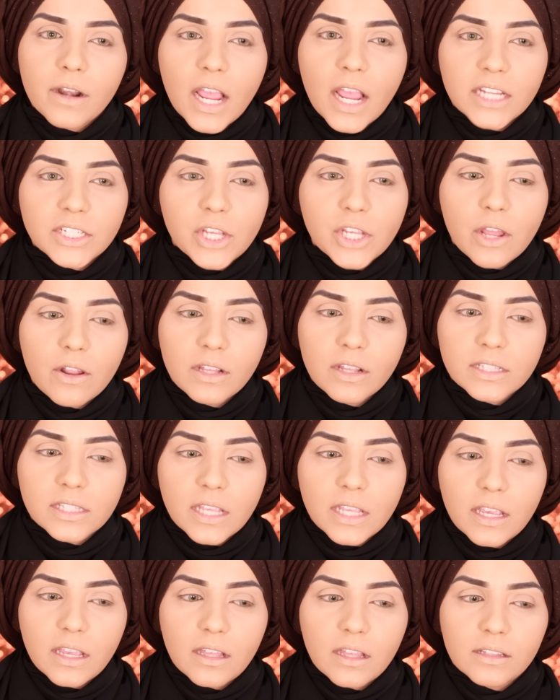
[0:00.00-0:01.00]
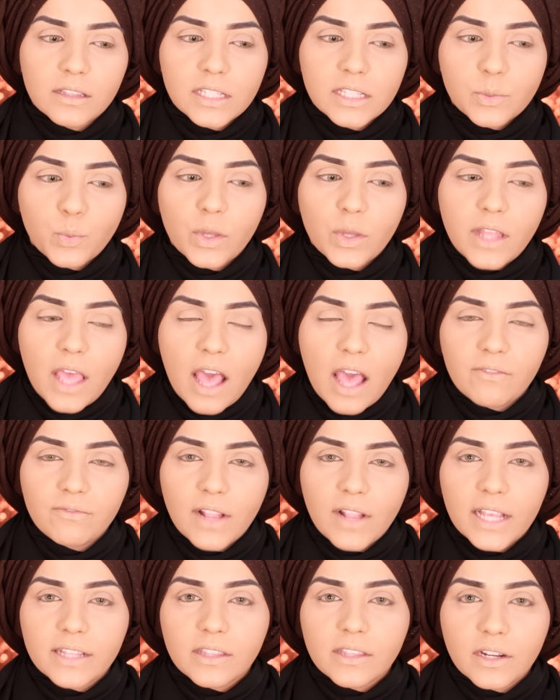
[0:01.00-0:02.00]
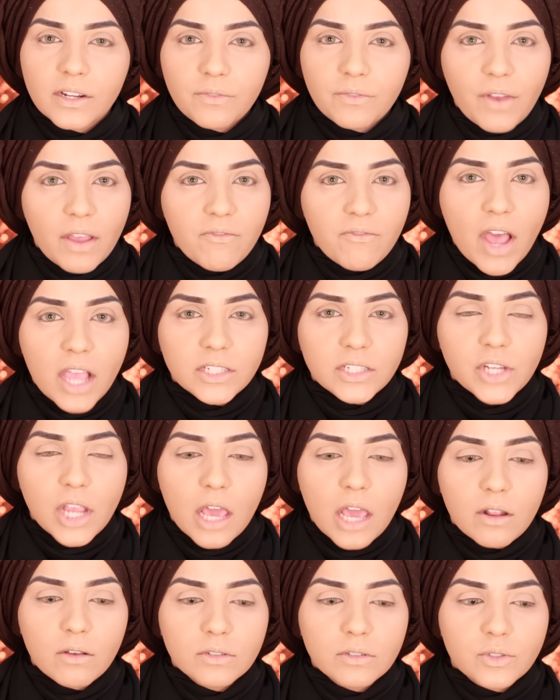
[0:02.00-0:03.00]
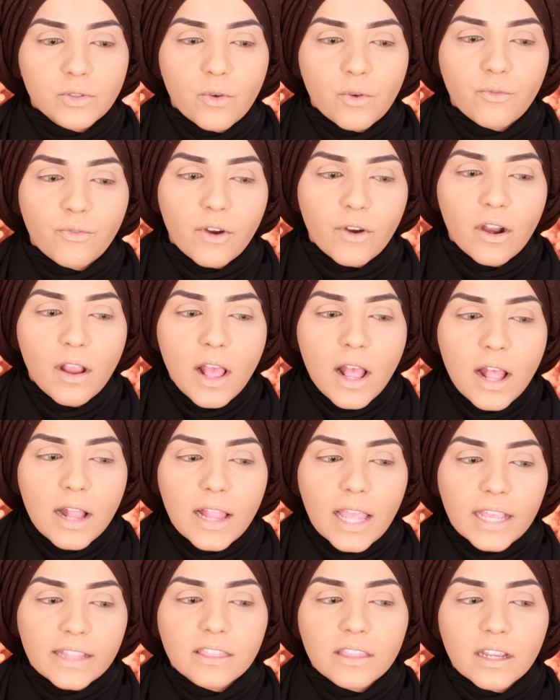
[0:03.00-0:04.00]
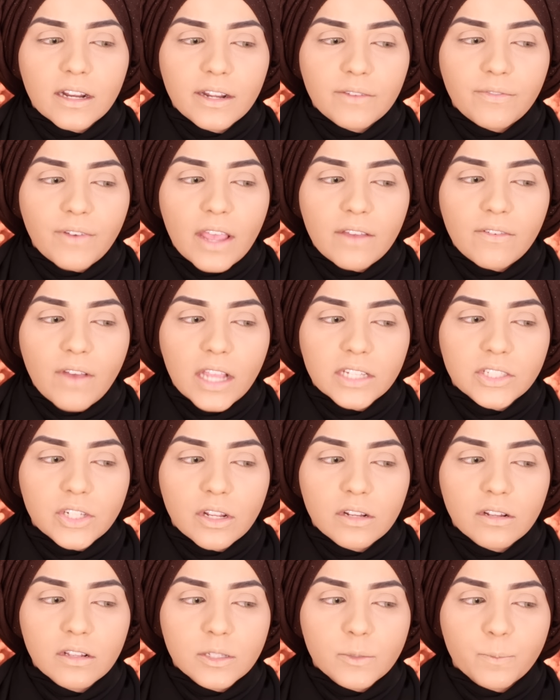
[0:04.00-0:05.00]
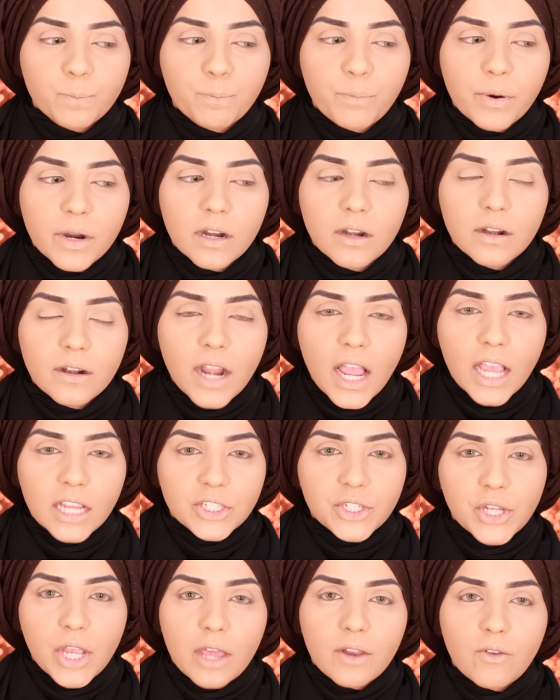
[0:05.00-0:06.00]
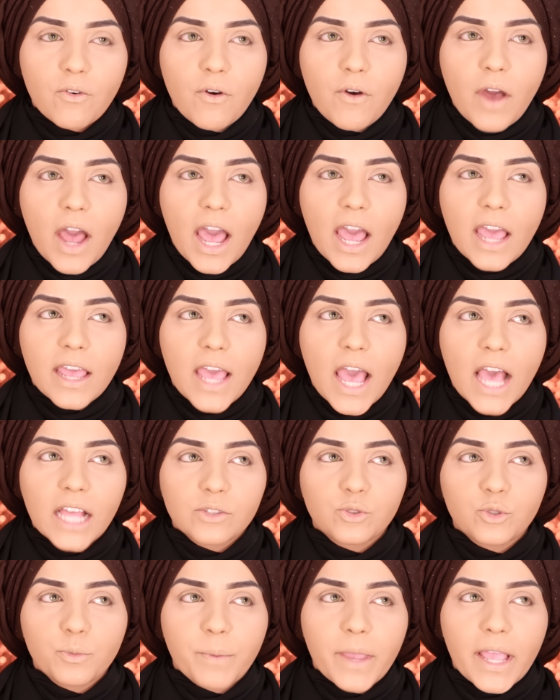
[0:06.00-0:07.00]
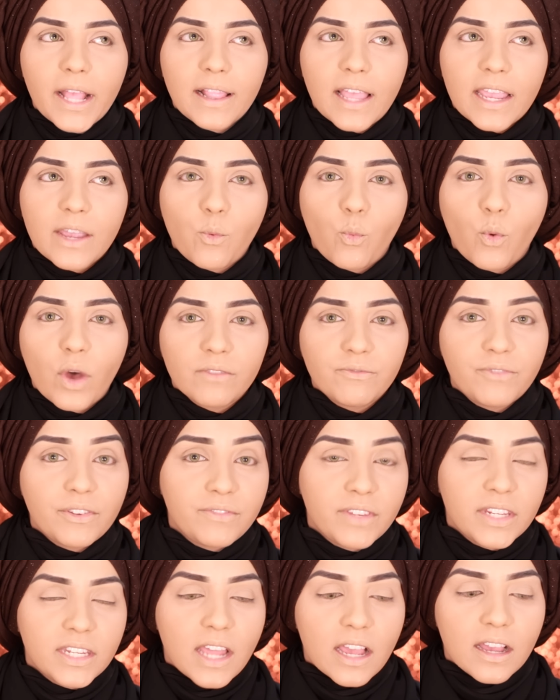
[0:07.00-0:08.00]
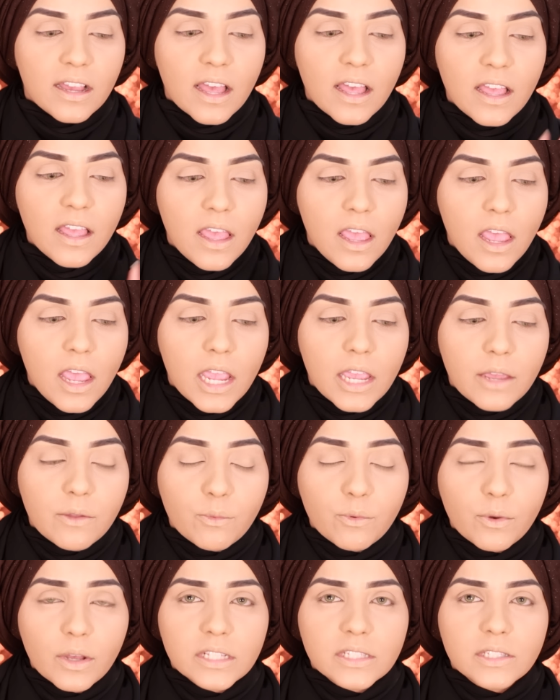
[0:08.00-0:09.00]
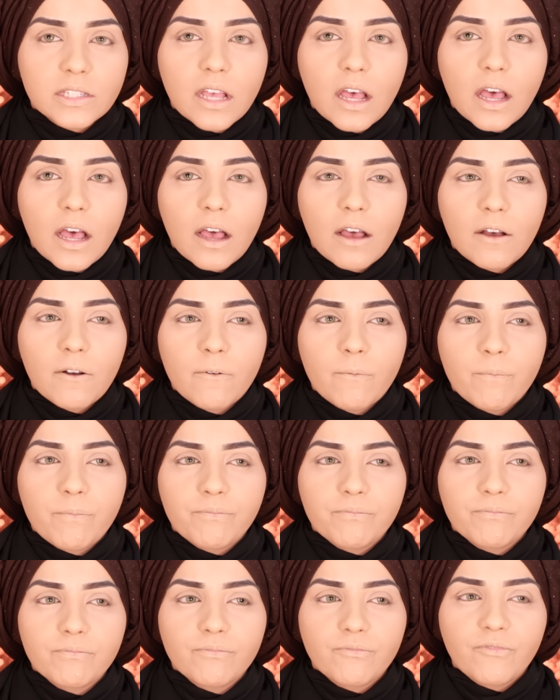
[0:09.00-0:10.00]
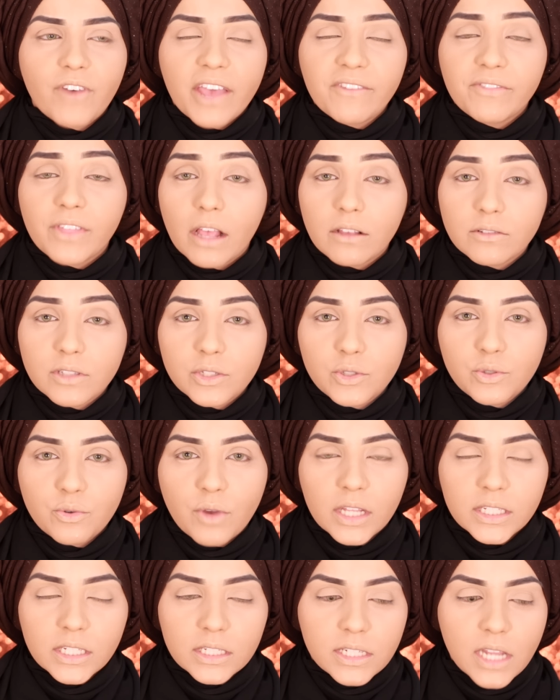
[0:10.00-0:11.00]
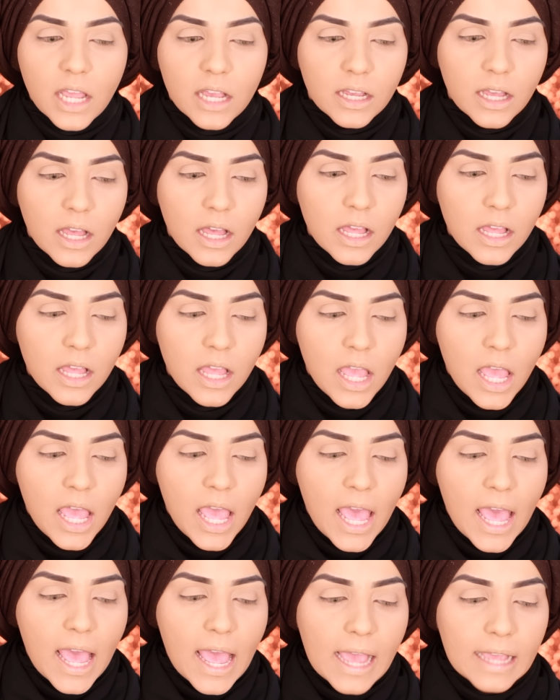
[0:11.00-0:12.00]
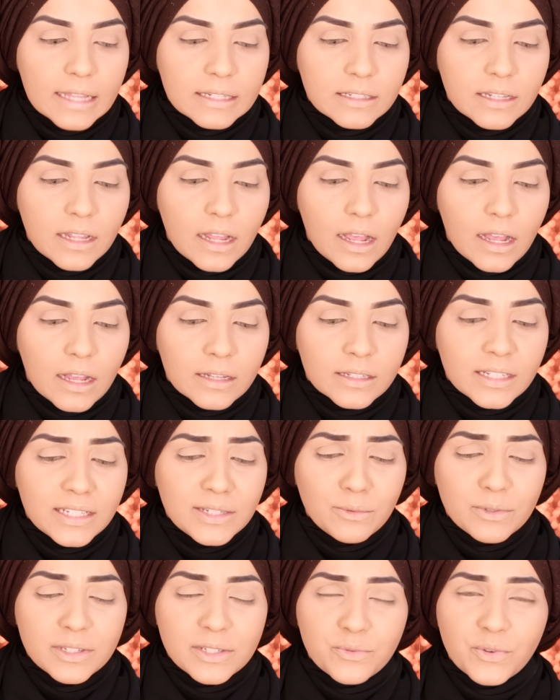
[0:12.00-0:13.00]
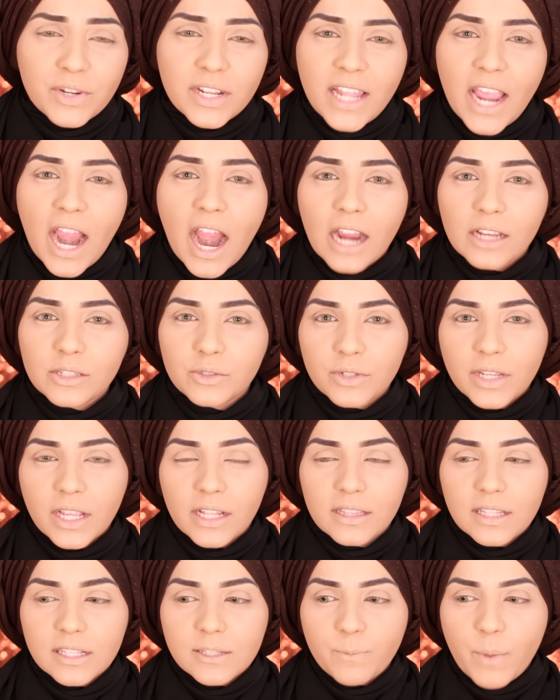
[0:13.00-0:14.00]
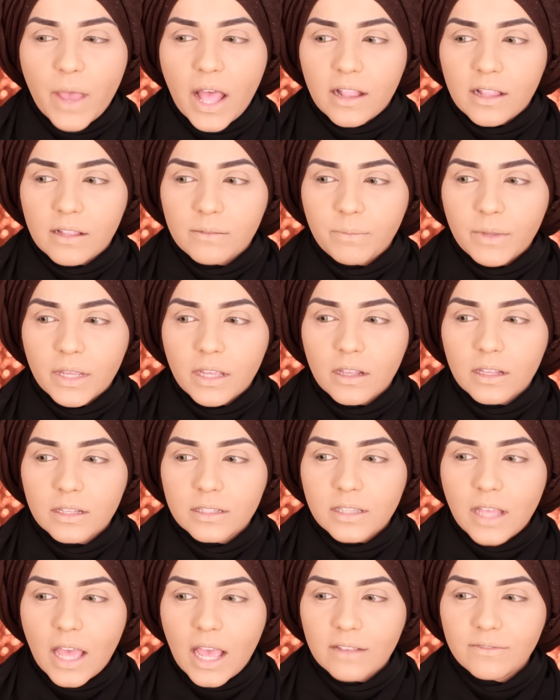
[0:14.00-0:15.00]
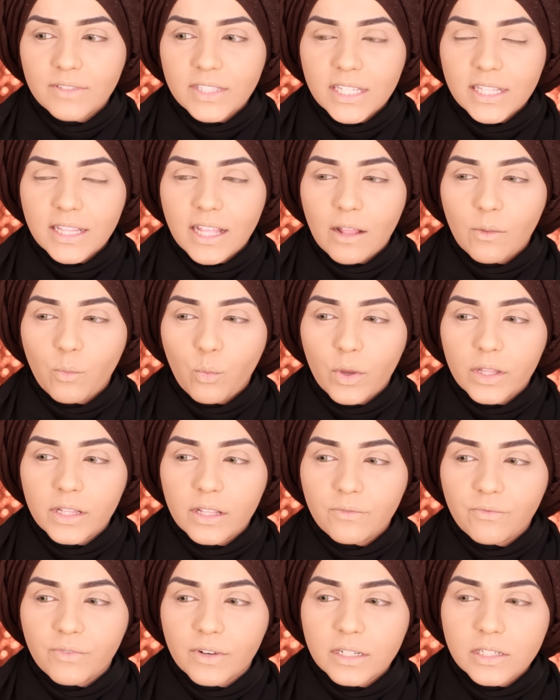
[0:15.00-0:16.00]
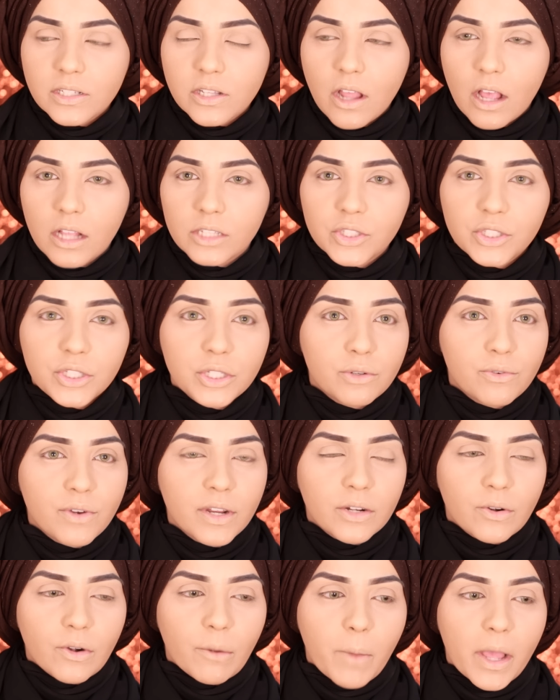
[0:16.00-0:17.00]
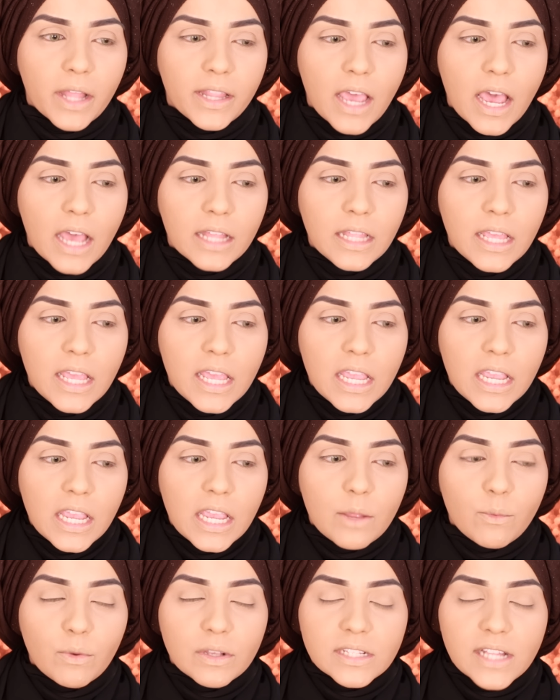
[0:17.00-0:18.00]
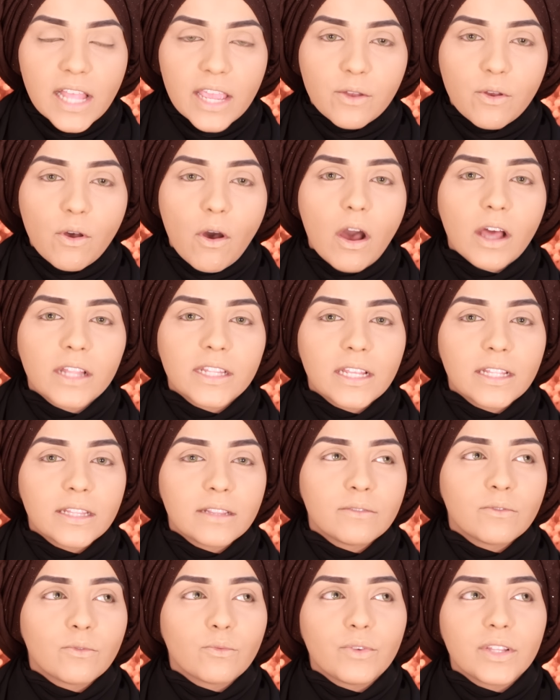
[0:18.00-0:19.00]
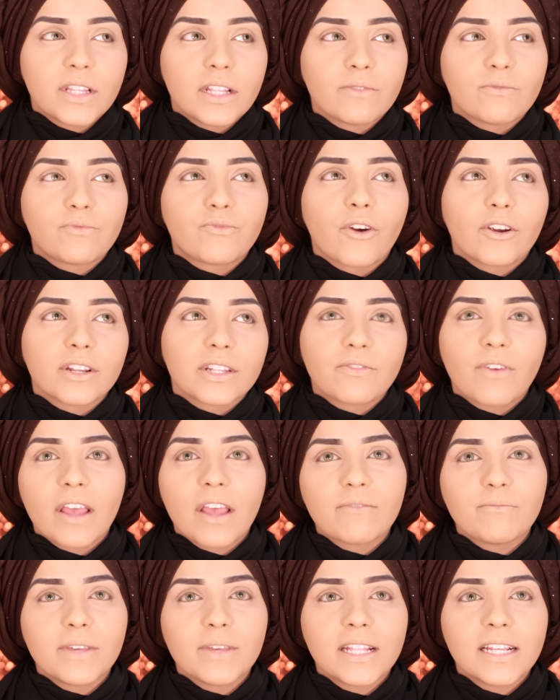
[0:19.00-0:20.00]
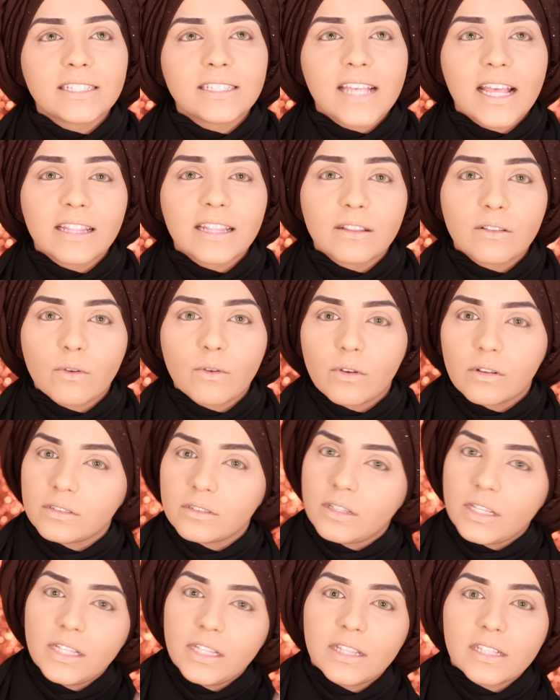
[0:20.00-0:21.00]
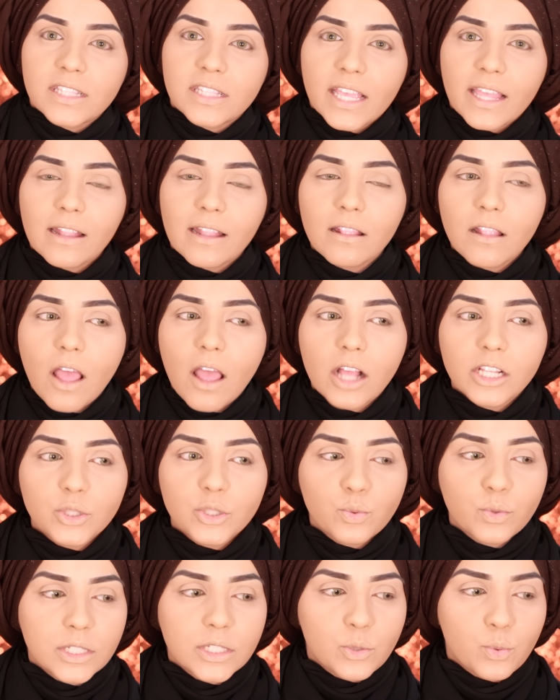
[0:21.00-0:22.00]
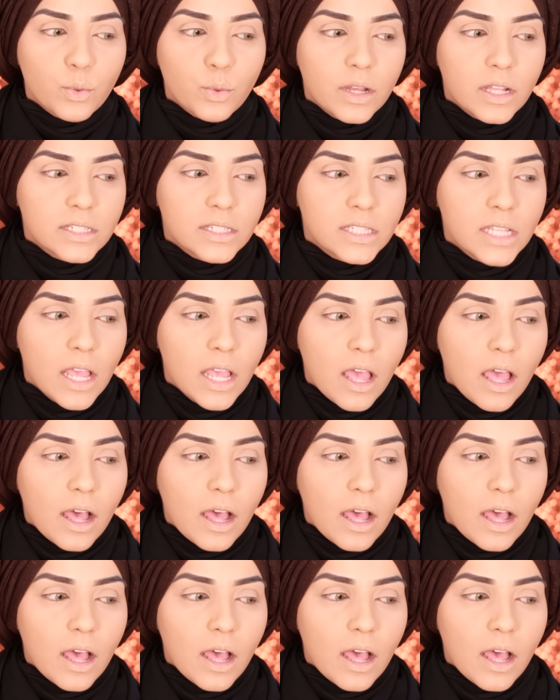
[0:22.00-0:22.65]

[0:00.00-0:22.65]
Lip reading: eyeshadow. This one have 35 eyeshadows, so for 35 eyeshadows per eyeshadow I had to pay 150 taka. It was 5,200 taka, and it was really hard to get this palette because I've seen that when it first launched during Ramadan, it was gone within 45 minutes, and in the second launch, which was